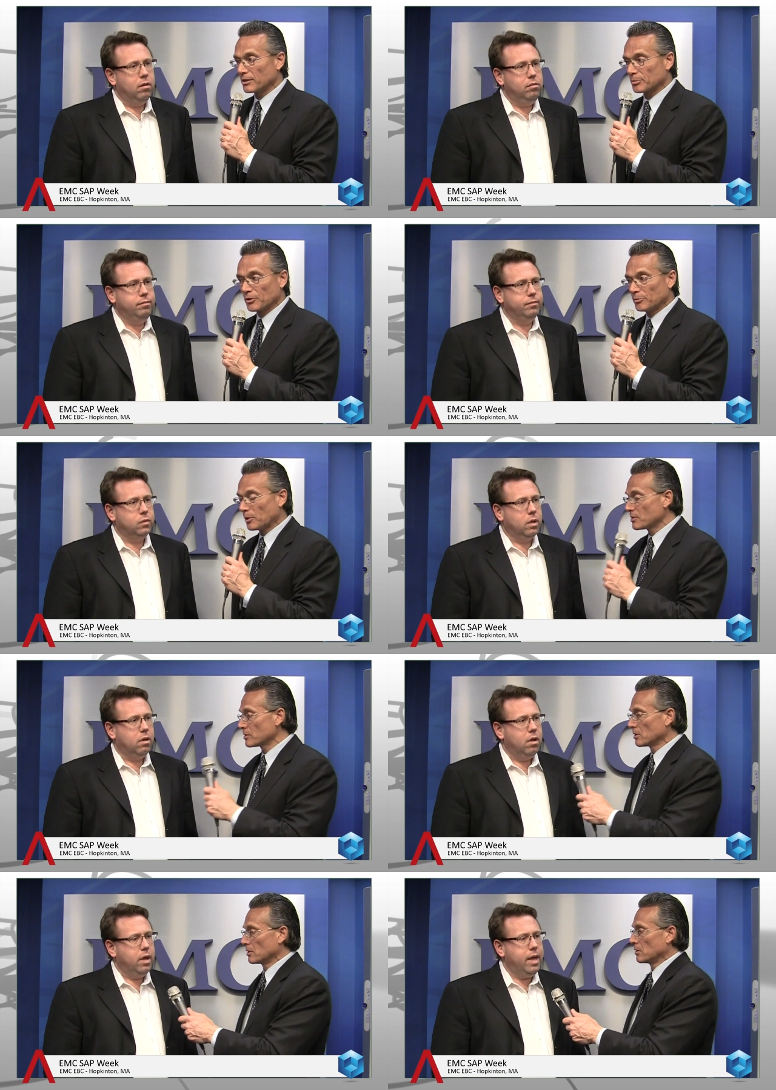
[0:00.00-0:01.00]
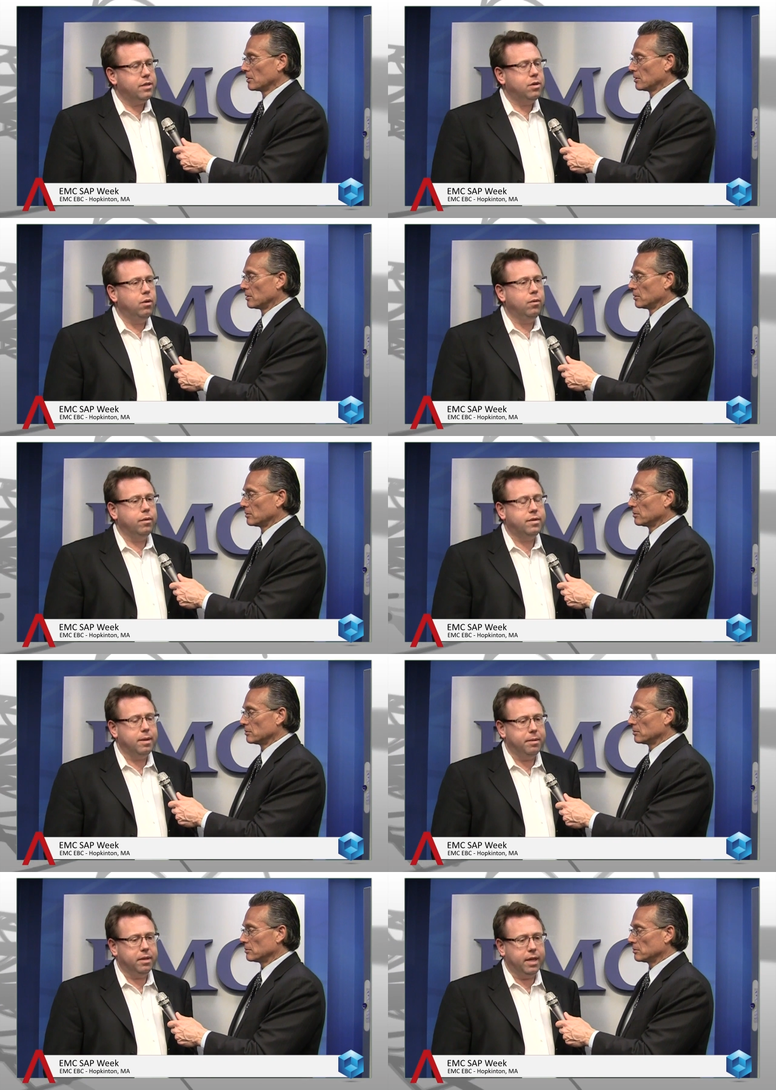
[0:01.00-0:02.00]
Speaker 1: other proof points?
Speaker 2: Yeah, so
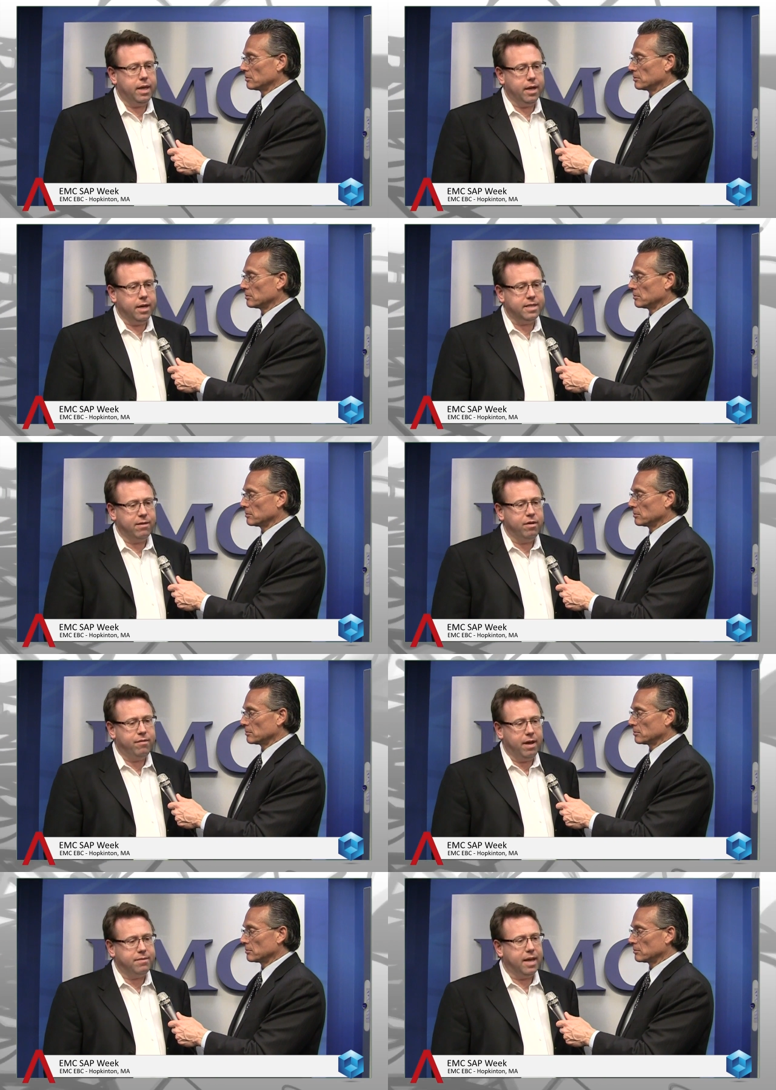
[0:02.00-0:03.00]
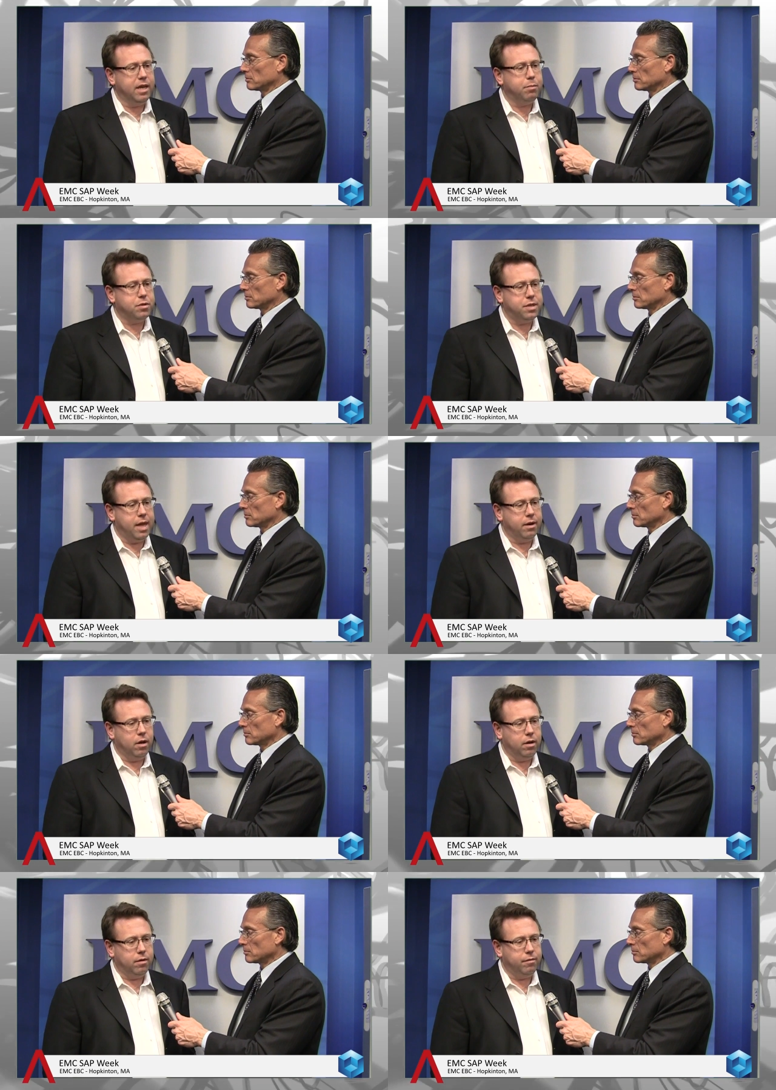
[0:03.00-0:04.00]
typically 75 to 80%
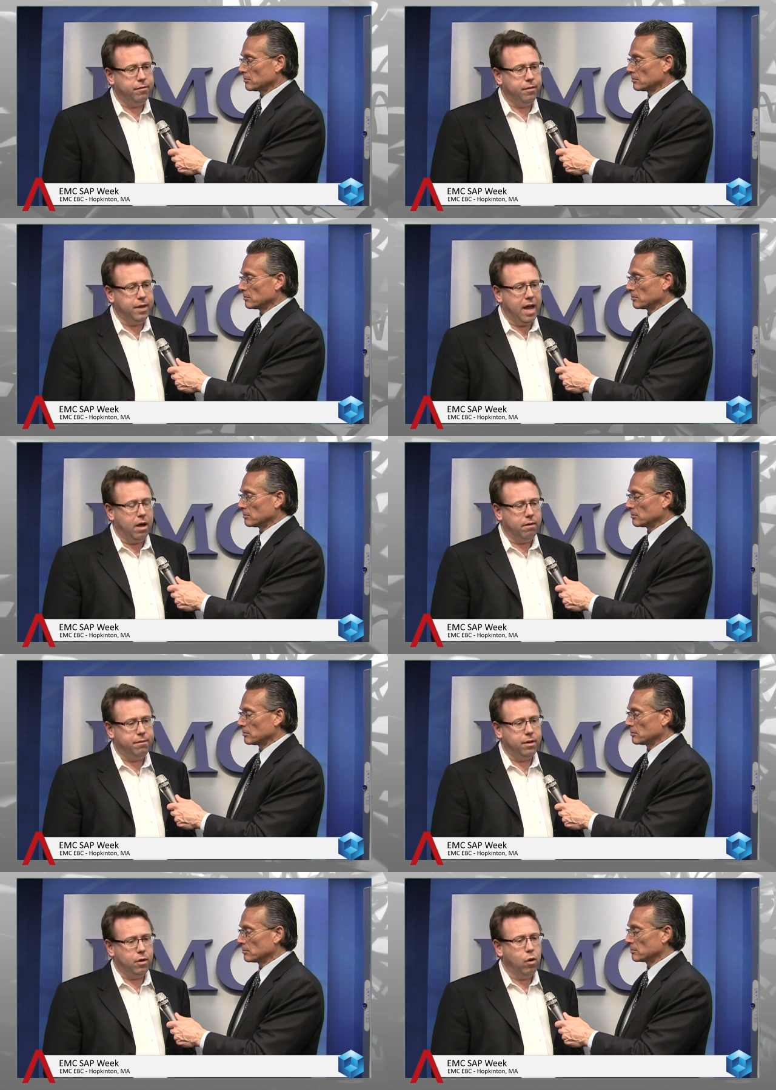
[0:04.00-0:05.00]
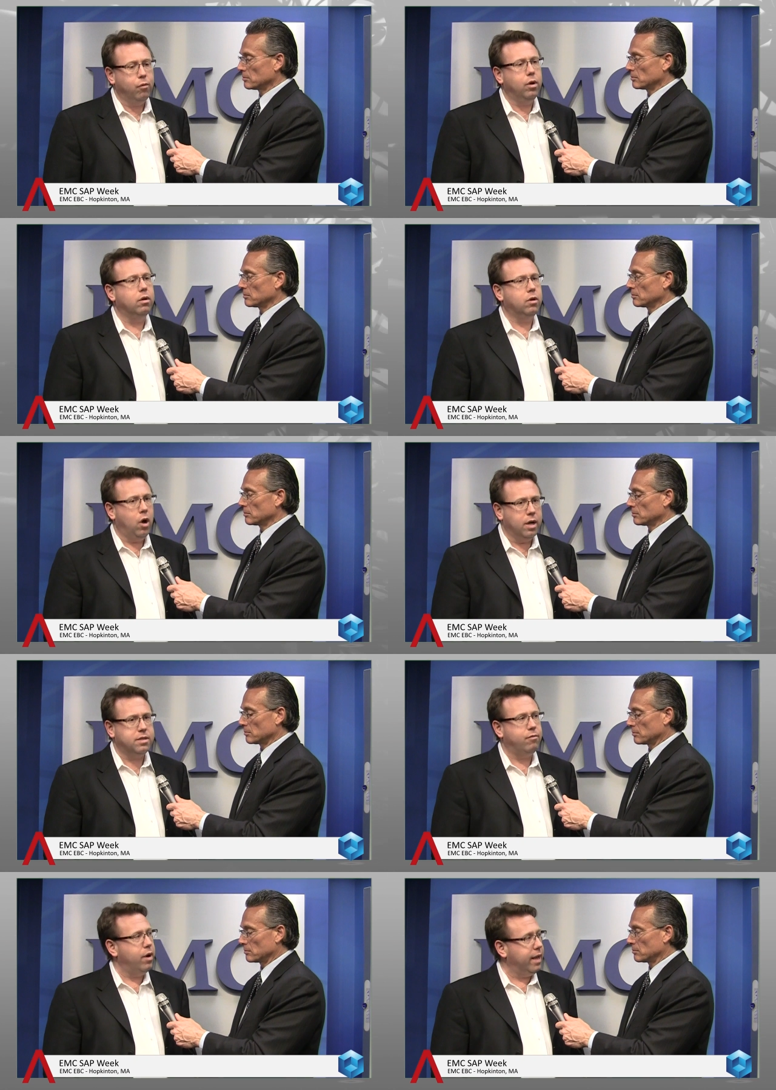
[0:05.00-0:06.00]
of the overall
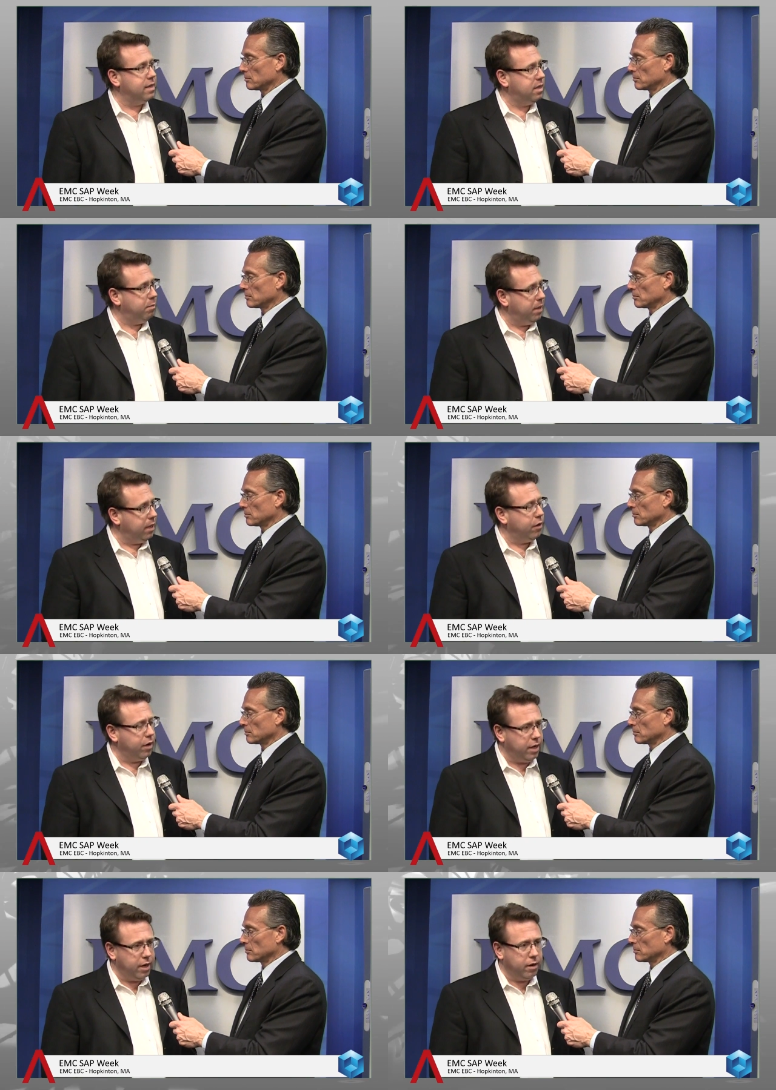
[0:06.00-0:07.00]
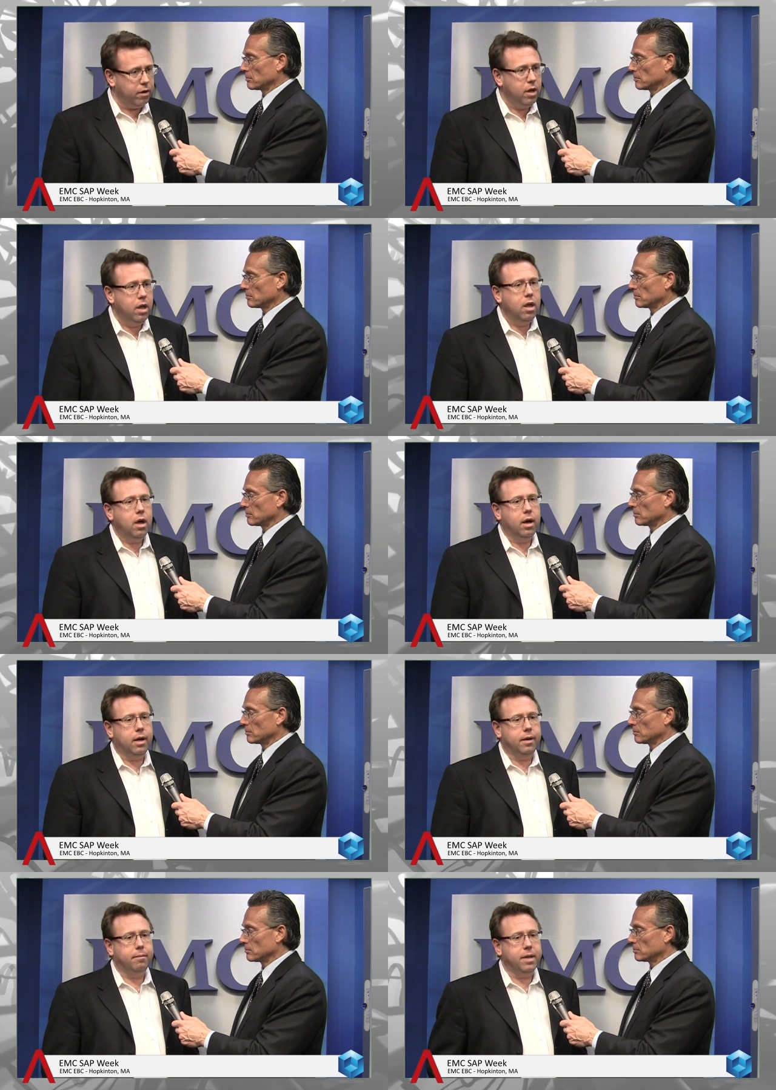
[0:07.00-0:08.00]
cost of running SAP year to year
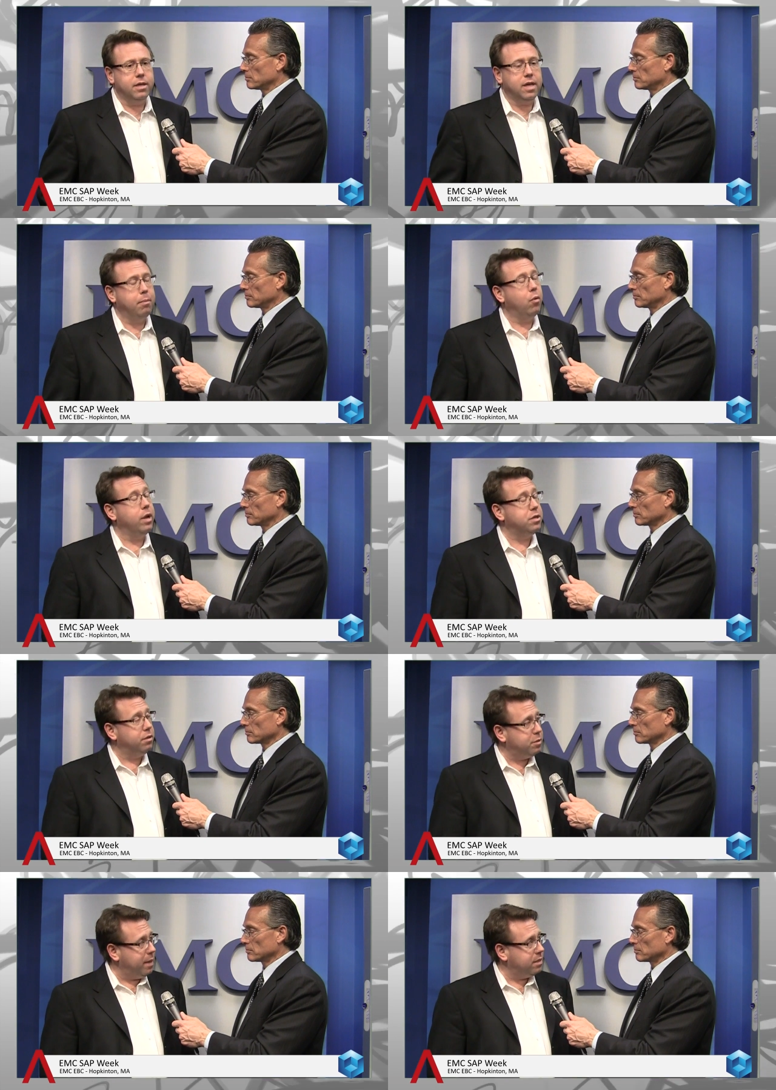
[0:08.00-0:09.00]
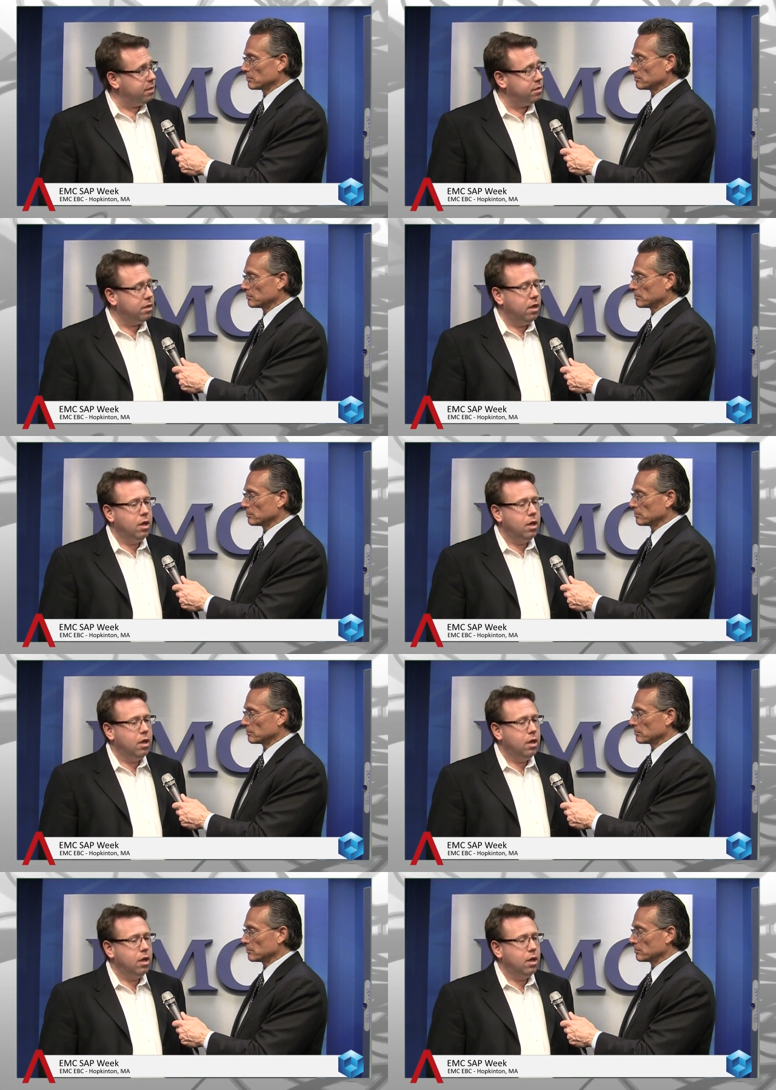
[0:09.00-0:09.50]
is operational expenses.